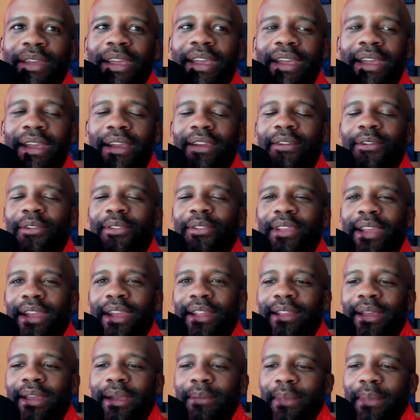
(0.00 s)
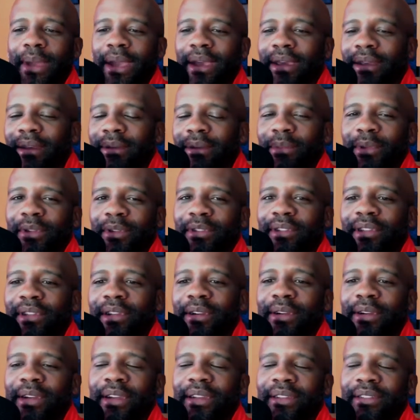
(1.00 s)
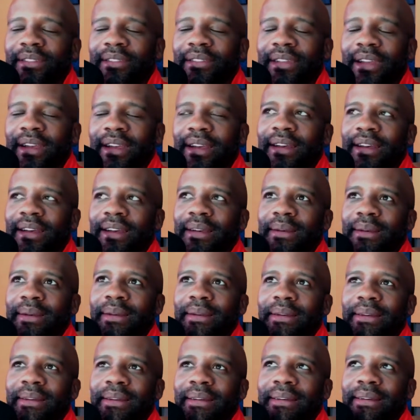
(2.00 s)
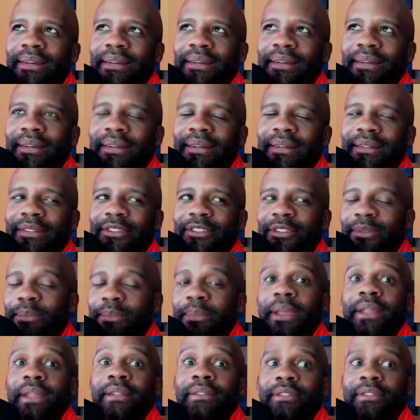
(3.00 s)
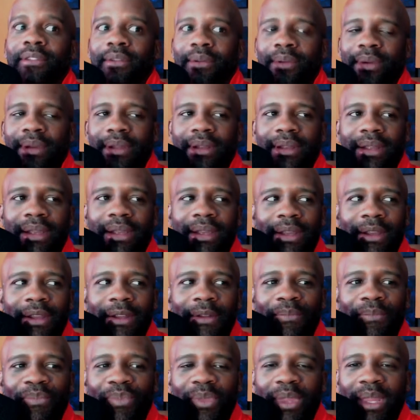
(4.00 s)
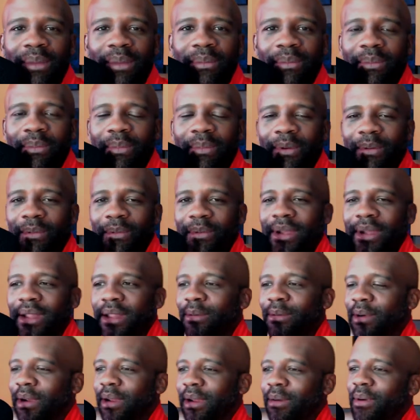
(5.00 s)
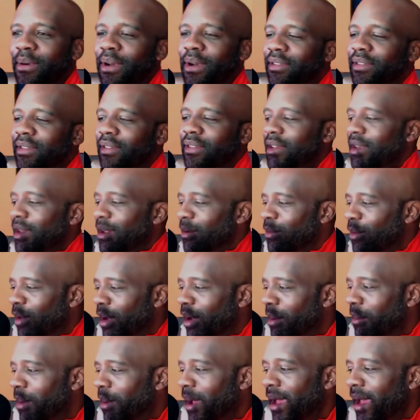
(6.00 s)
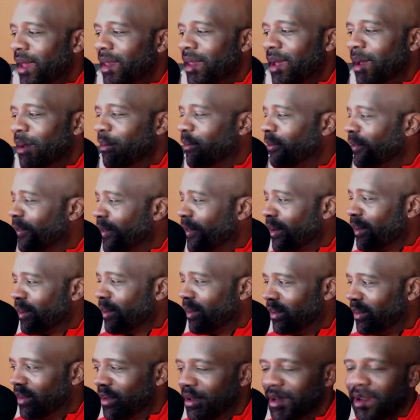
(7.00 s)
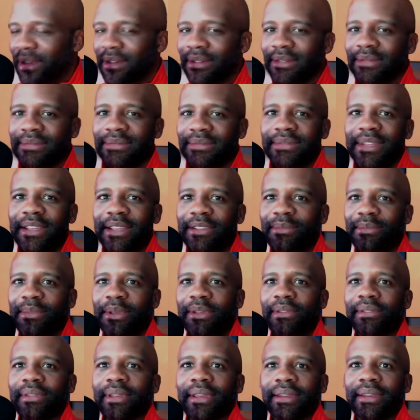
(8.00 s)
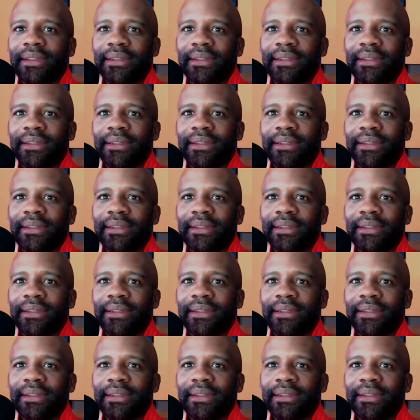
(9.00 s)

Of course, he had that making mysterious uh, uh, spin to it. But really, what it was is he didn't want to pay them for you know his music.